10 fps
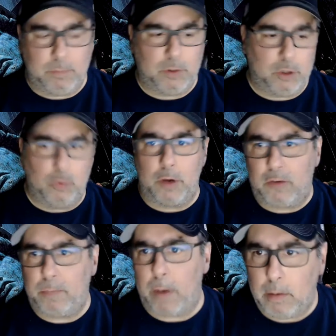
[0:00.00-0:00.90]
do
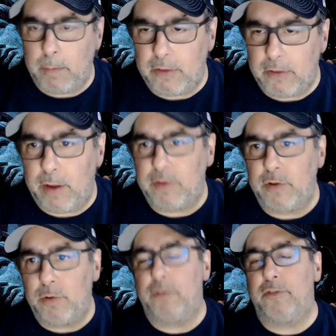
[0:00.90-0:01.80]
experiments, we have to
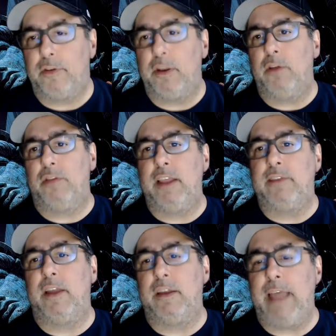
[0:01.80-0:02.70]
do all sorts of,
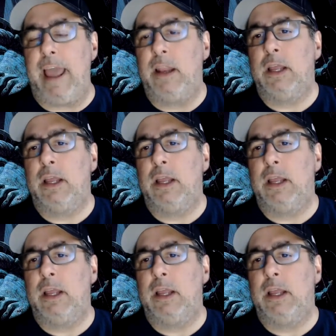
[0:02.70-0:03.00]
things like that.